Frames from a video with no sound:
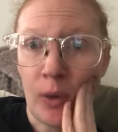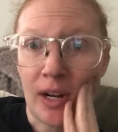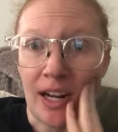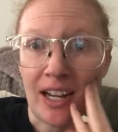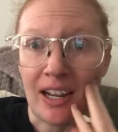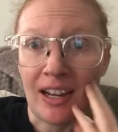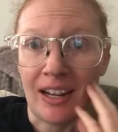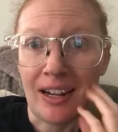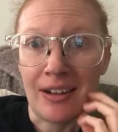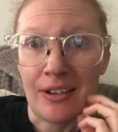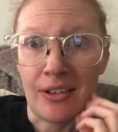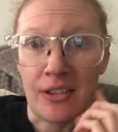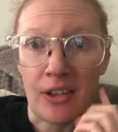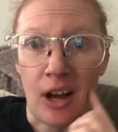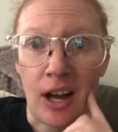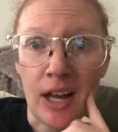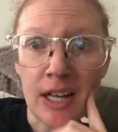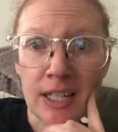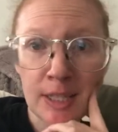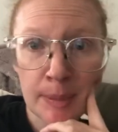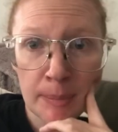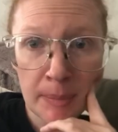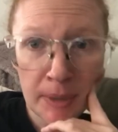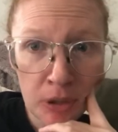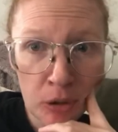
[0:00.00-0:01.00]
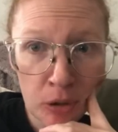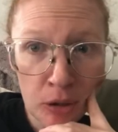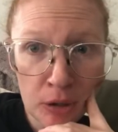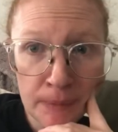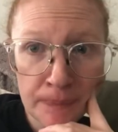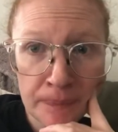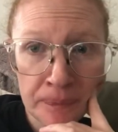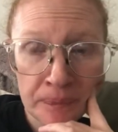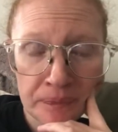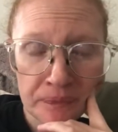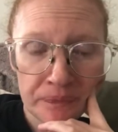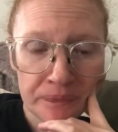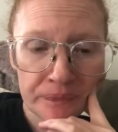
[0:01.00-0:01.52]
I got out of the hospital.
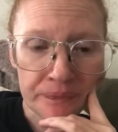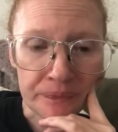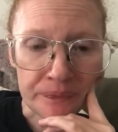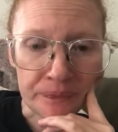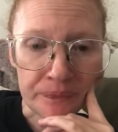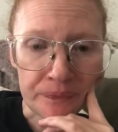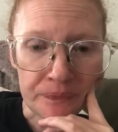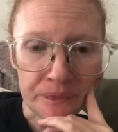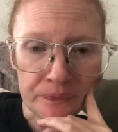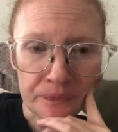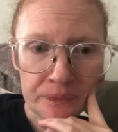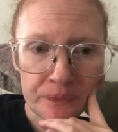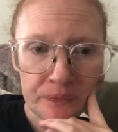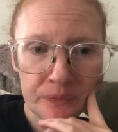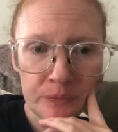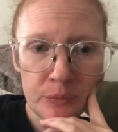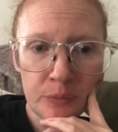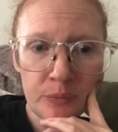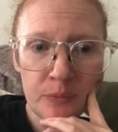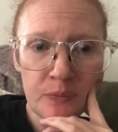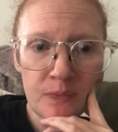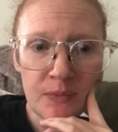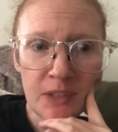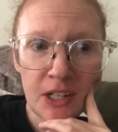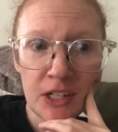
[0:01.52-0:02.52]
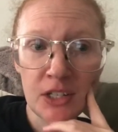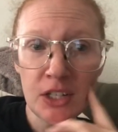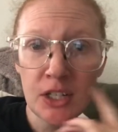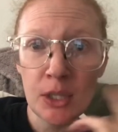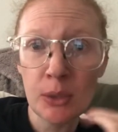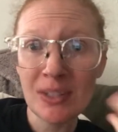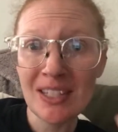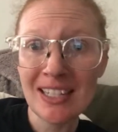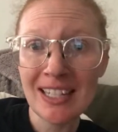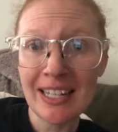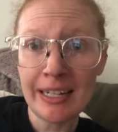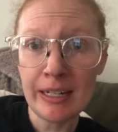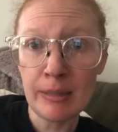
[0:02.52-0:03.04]
So
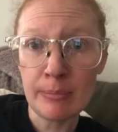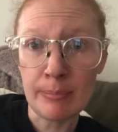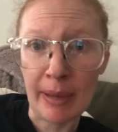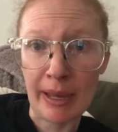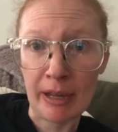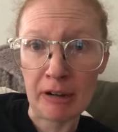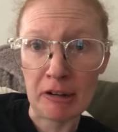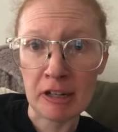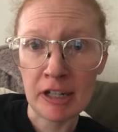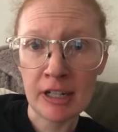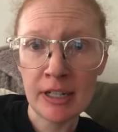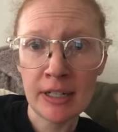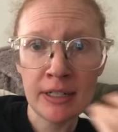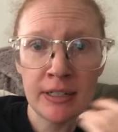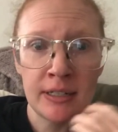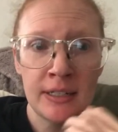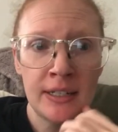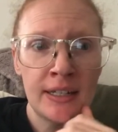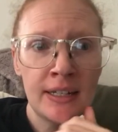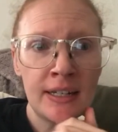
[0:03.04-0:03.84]
it's getting better.